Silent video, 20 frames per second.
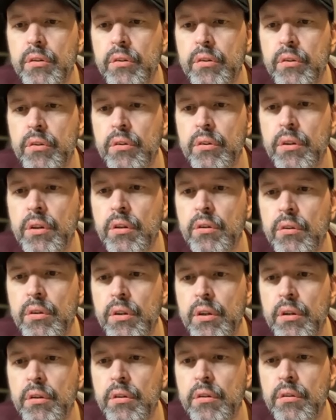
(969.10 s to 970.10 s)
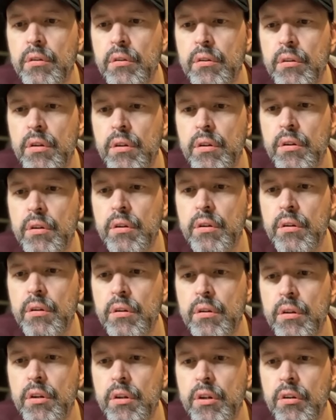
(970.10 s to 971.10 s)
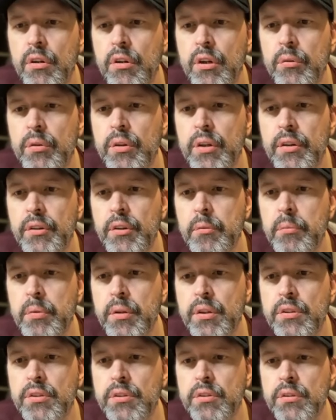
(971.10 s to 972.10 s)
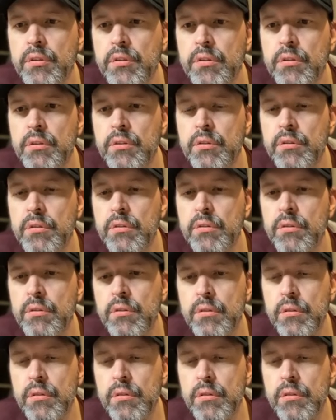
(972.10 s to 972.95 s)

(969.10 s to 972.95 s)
There he is. Okay. All right, we got the picture.